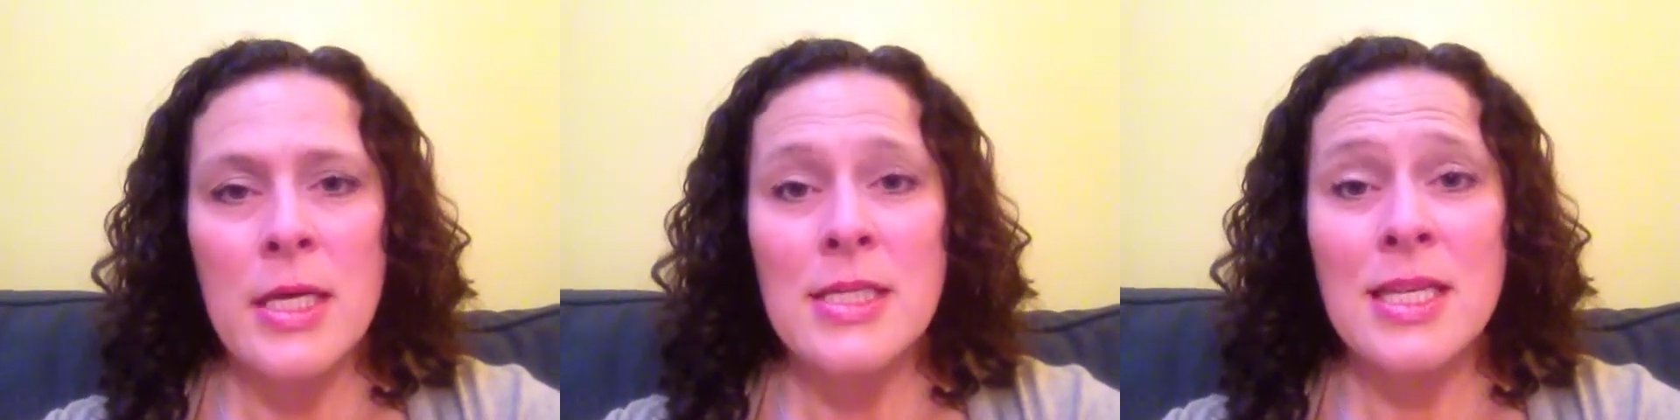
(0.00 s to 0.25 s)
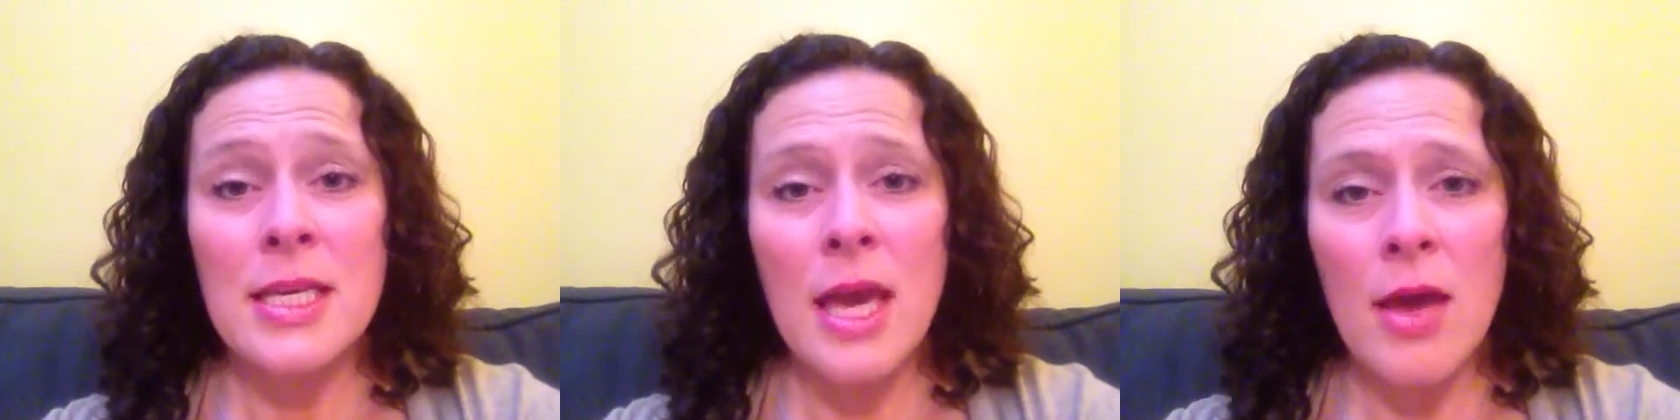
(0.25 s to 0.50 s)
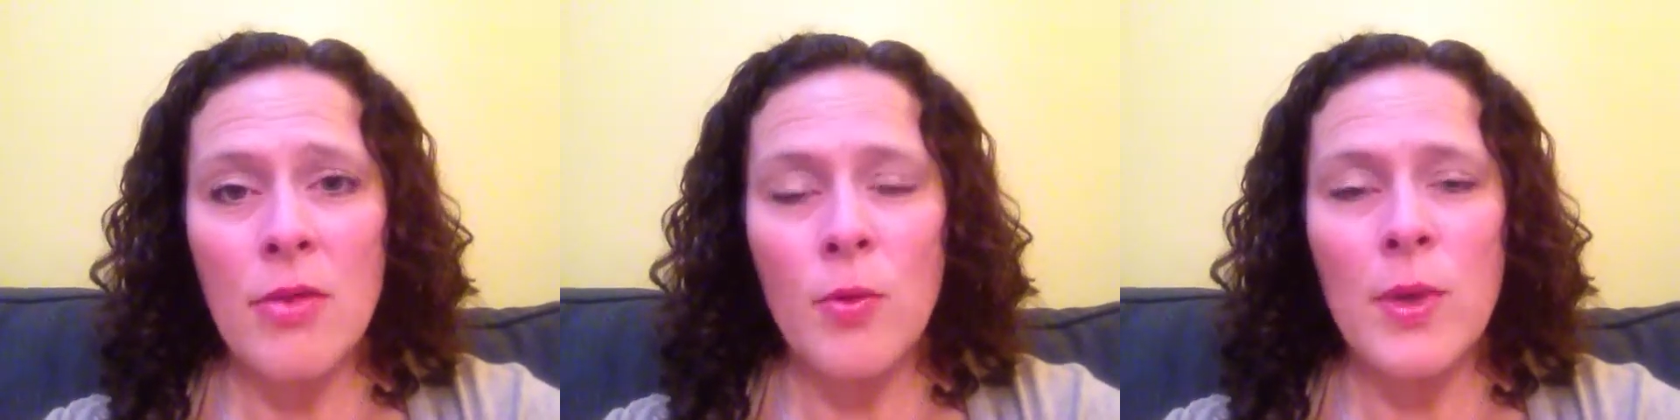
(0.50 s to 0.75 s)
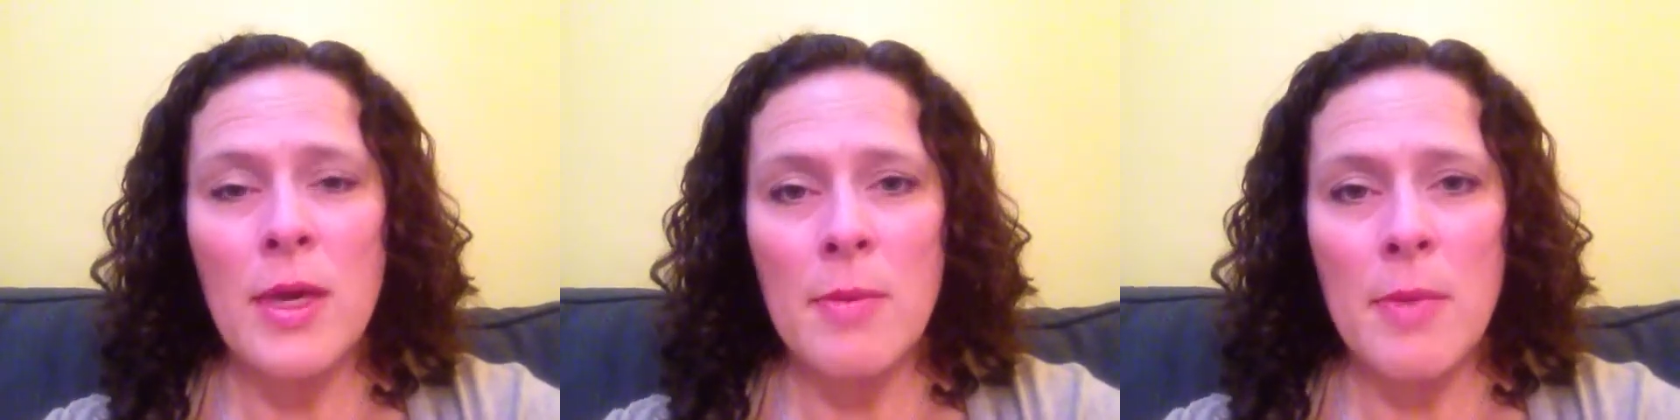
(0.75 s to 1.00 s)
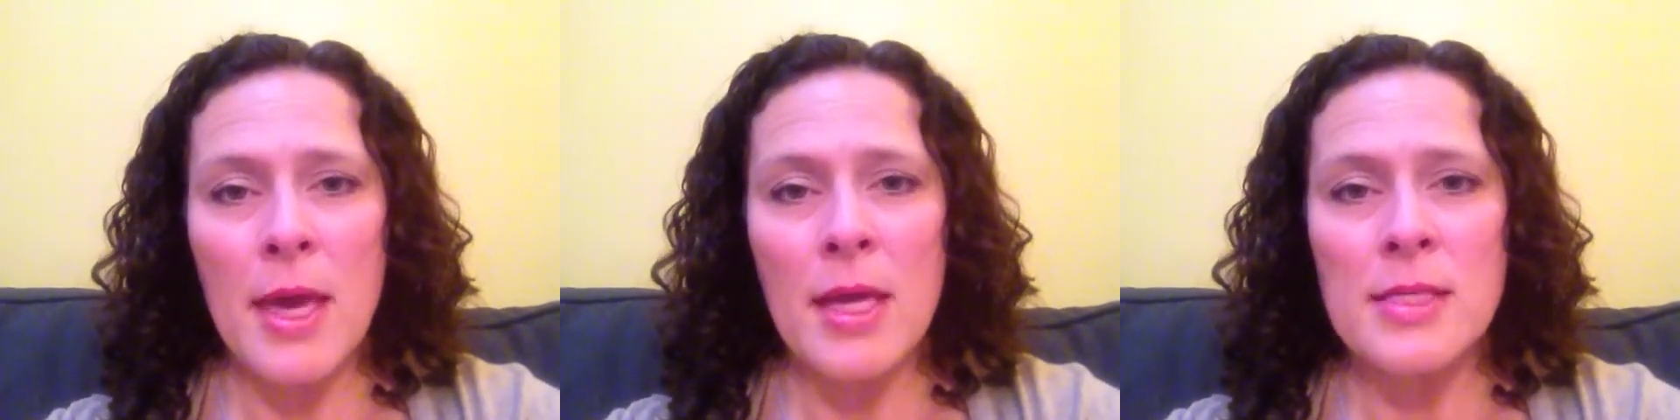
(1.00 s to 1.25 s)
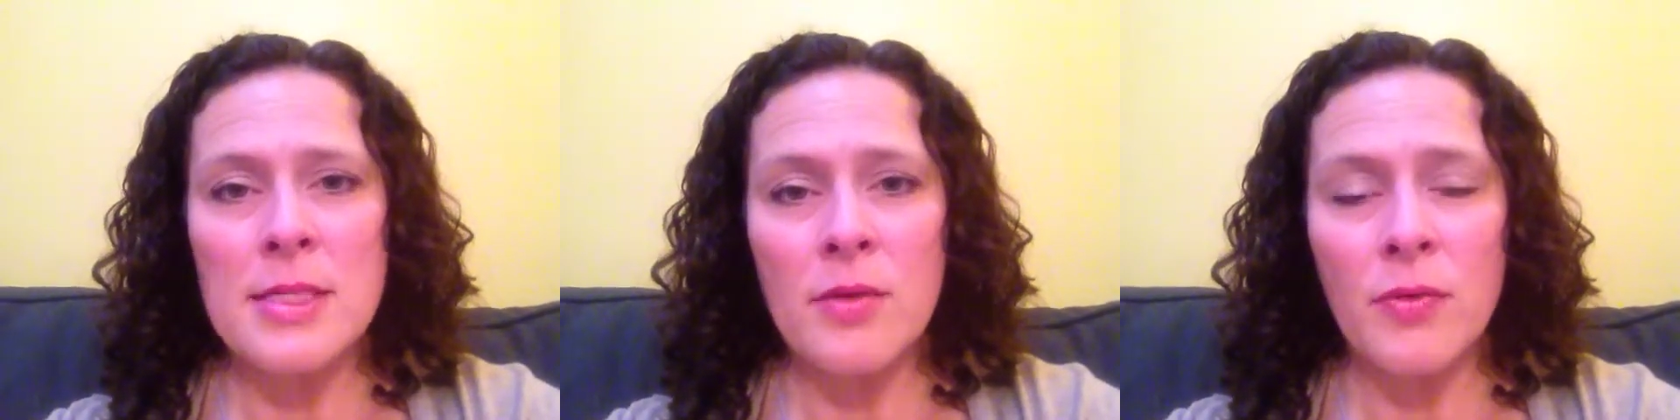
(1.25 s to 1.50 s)
Together we can make a
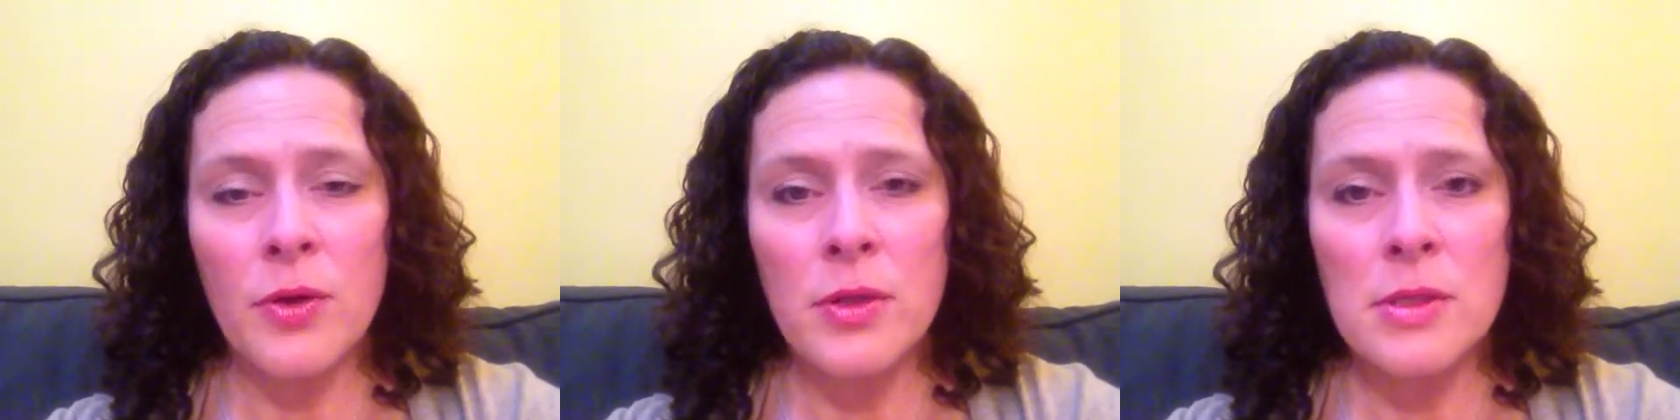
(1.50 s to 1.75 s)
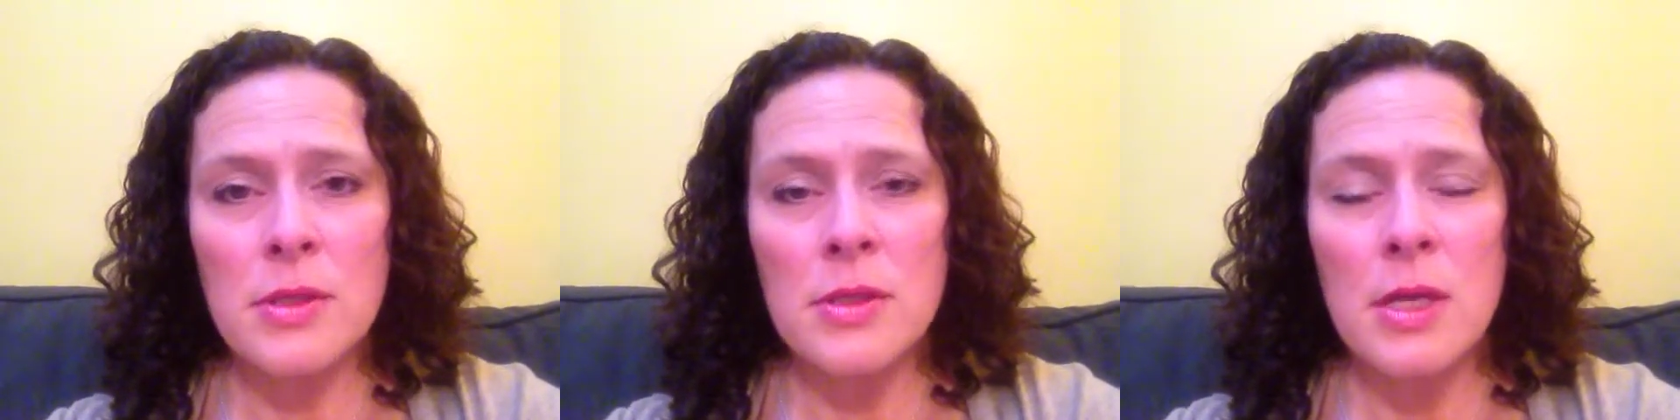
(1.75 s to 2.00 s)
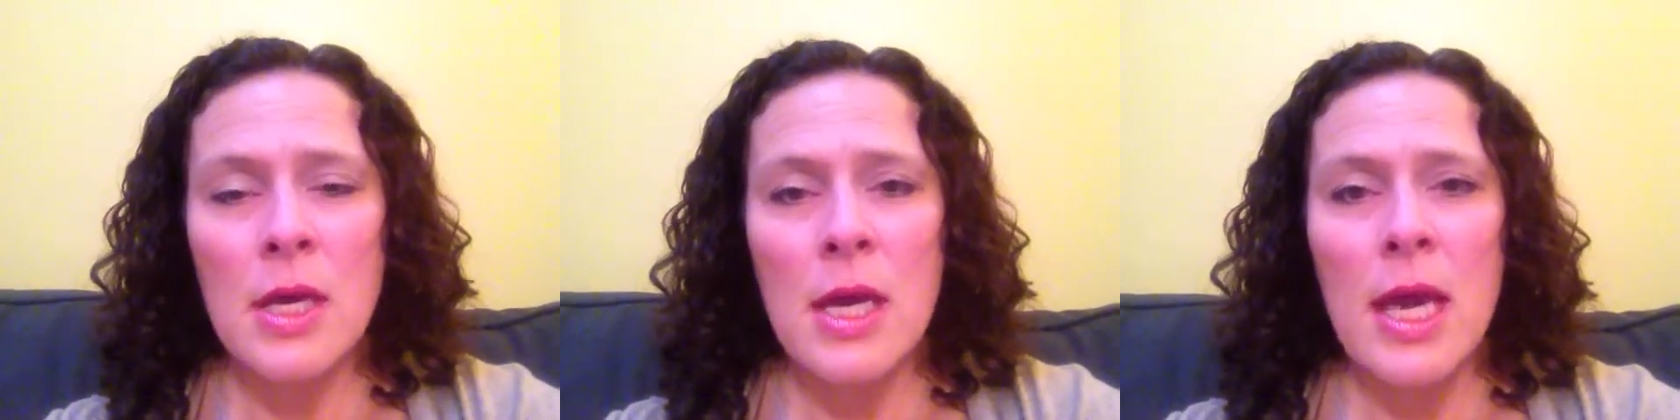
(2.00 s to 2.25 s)
difference.